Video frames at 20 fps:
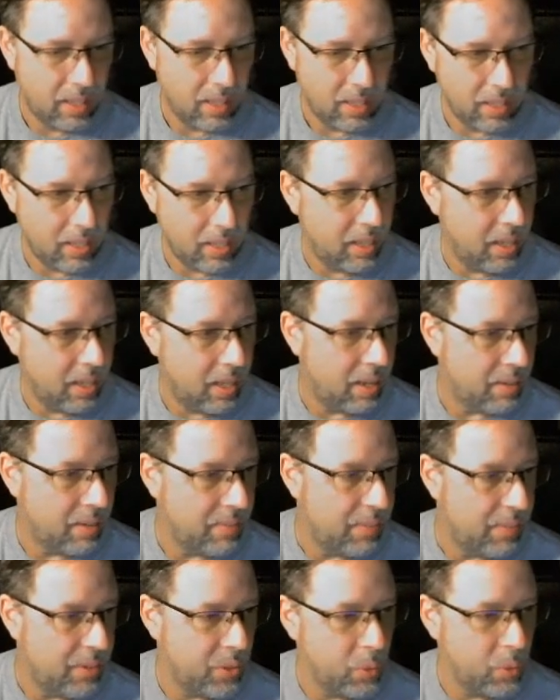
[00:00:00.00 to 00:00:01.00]
if
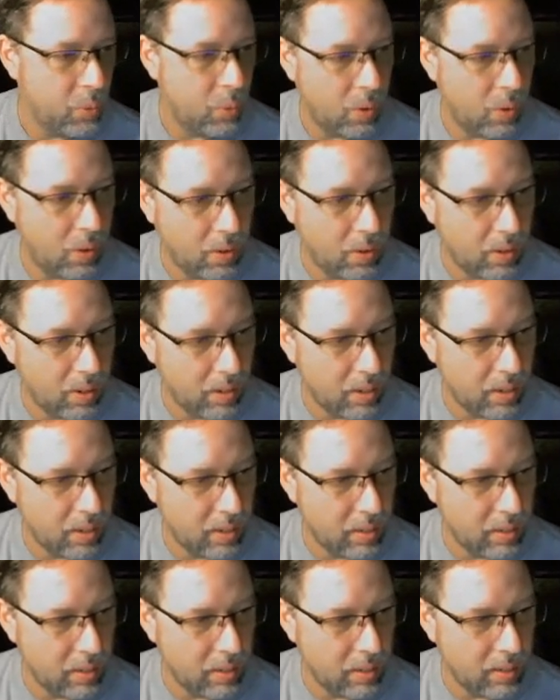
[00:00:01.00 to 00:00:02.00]
you are,
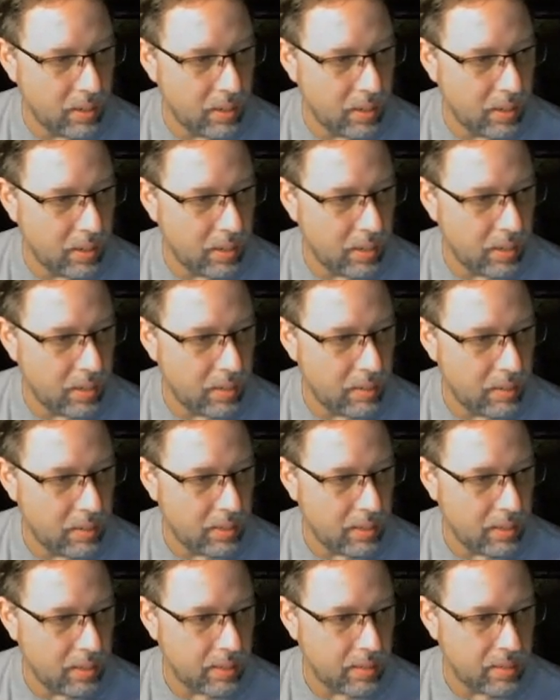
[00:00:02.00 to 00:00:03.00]
yeah,
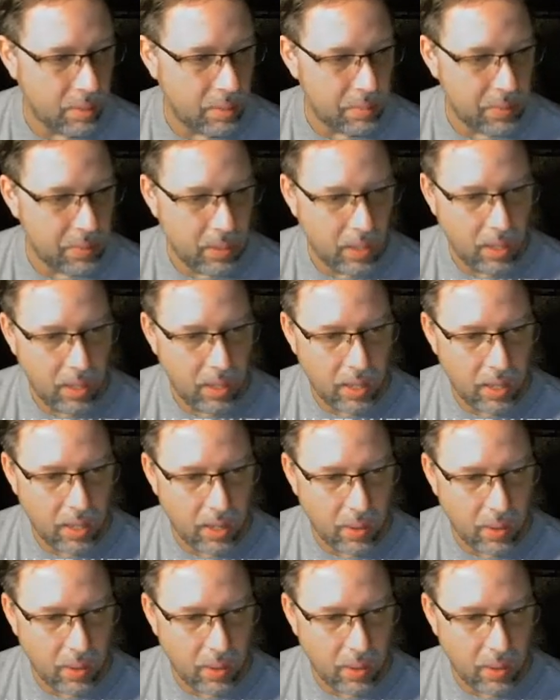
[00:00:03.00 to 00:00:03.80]
accept. Okay.